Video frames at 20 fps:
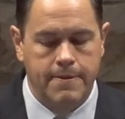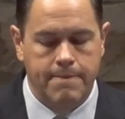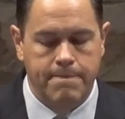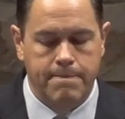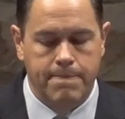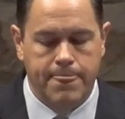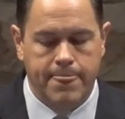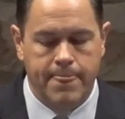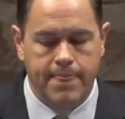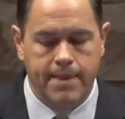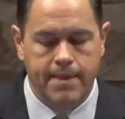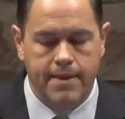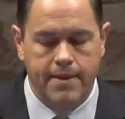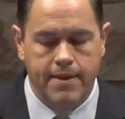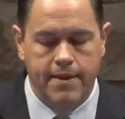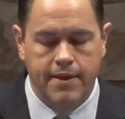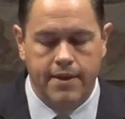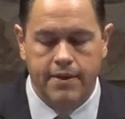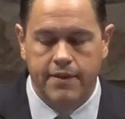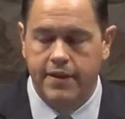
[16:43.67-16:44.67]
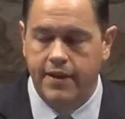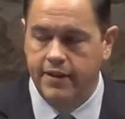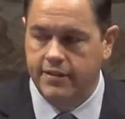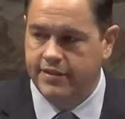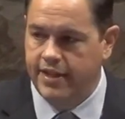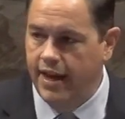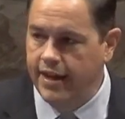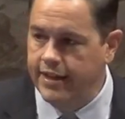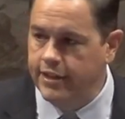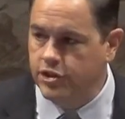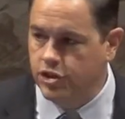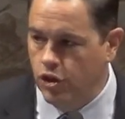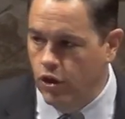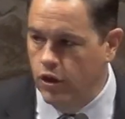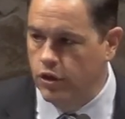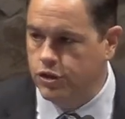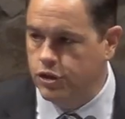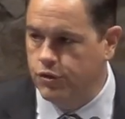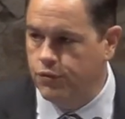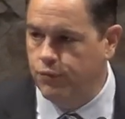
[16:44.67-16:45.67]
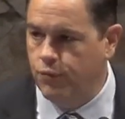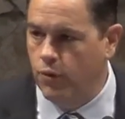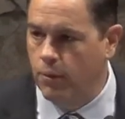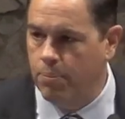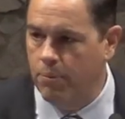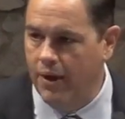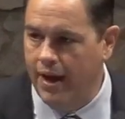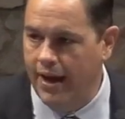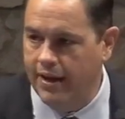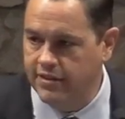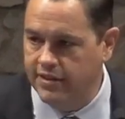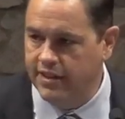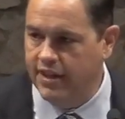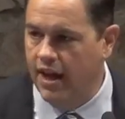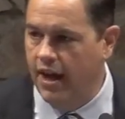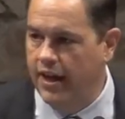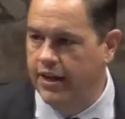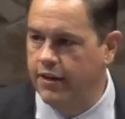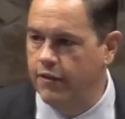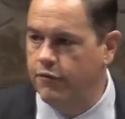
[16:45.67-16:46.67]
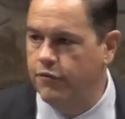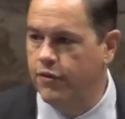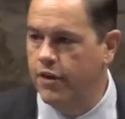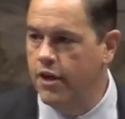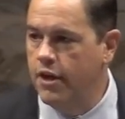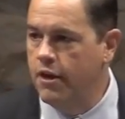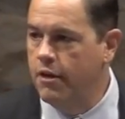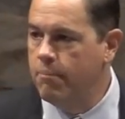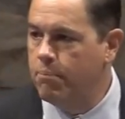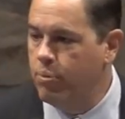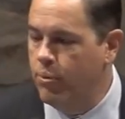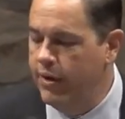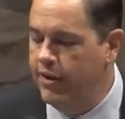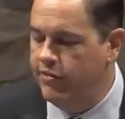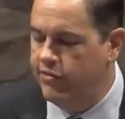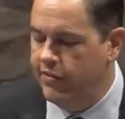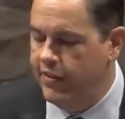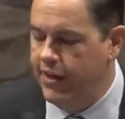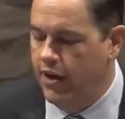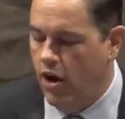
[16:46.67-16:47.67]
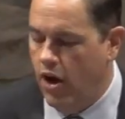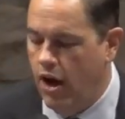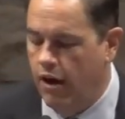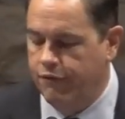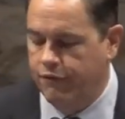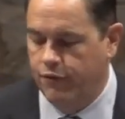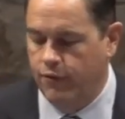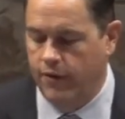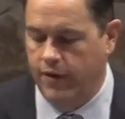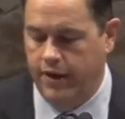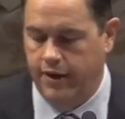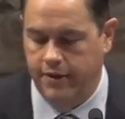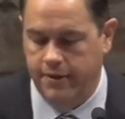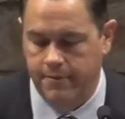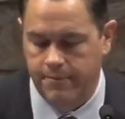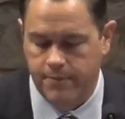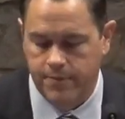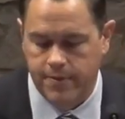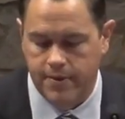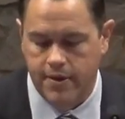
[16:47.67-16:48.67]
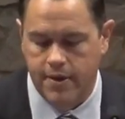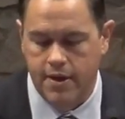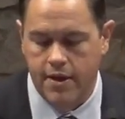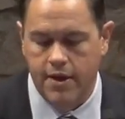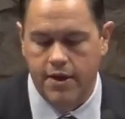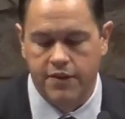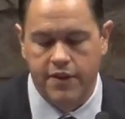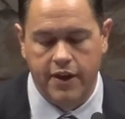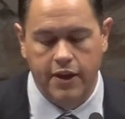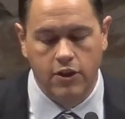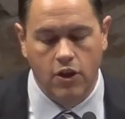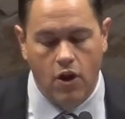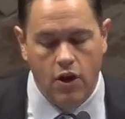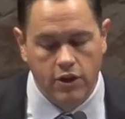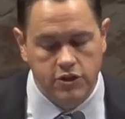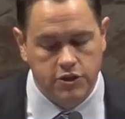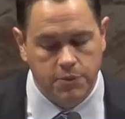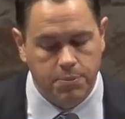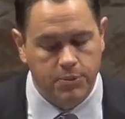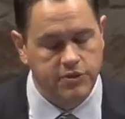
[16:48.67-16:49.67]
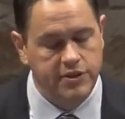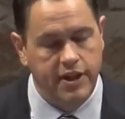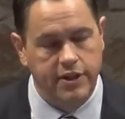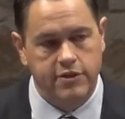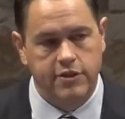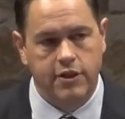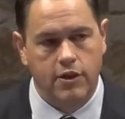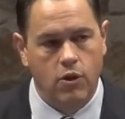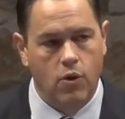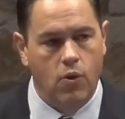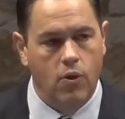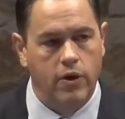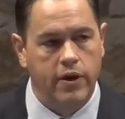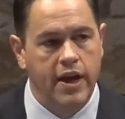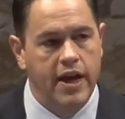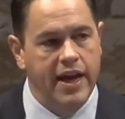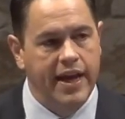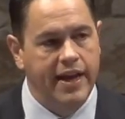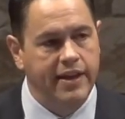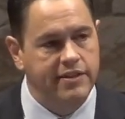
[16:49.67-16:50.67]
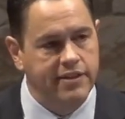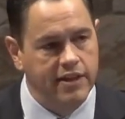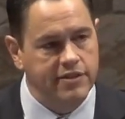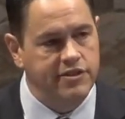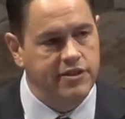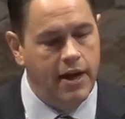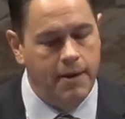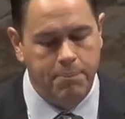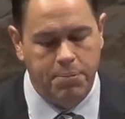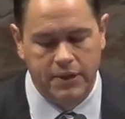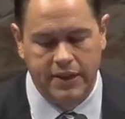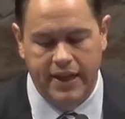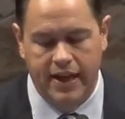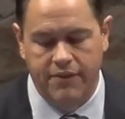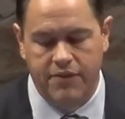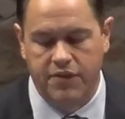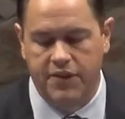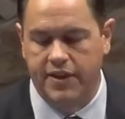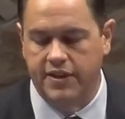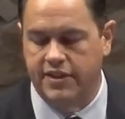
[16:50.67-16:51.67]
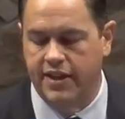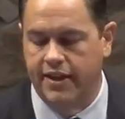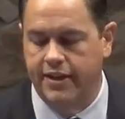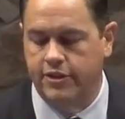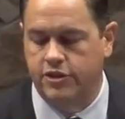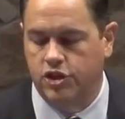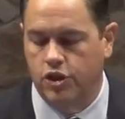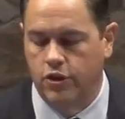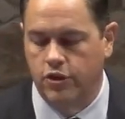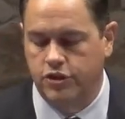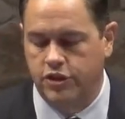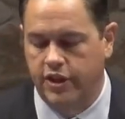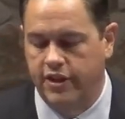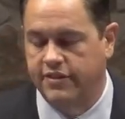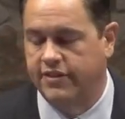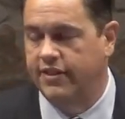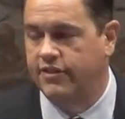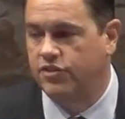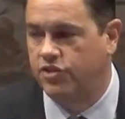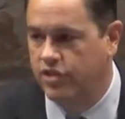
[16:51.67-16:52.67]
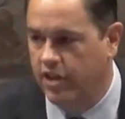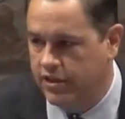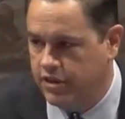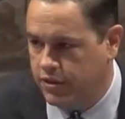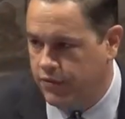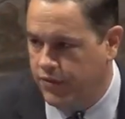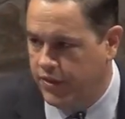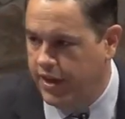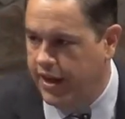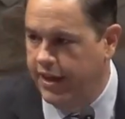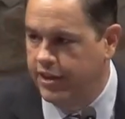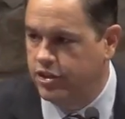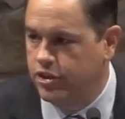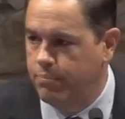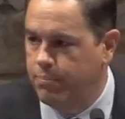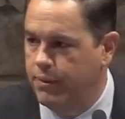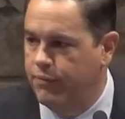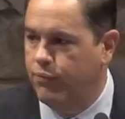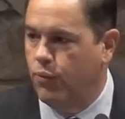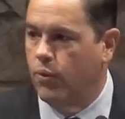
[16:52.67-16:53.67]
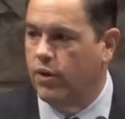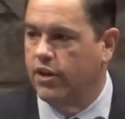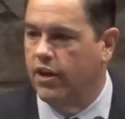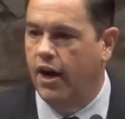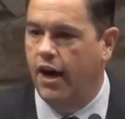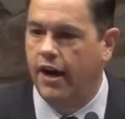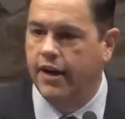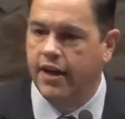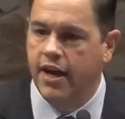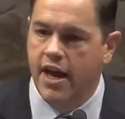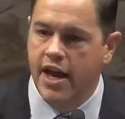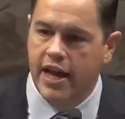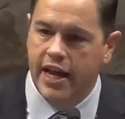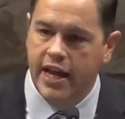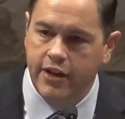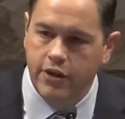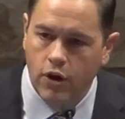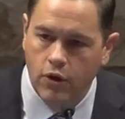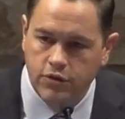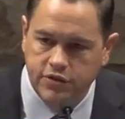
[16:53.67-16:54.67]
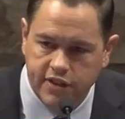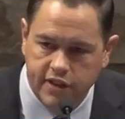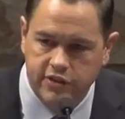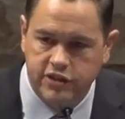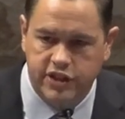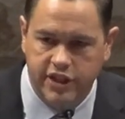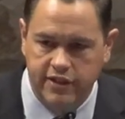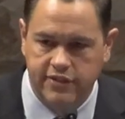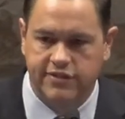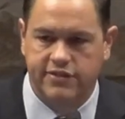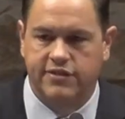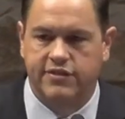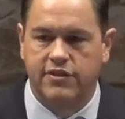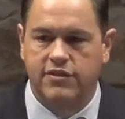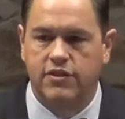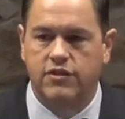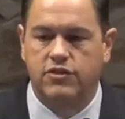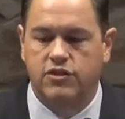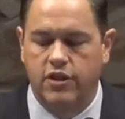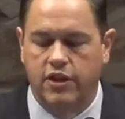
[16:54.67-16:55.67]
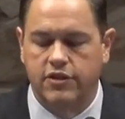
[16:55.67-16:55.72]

The Teddy Church for Brad is a kind of priestly offering that he longs to present to the Lord. He does not believe that the Teddy Church is his justification before God. He knows that Jesus is his justification.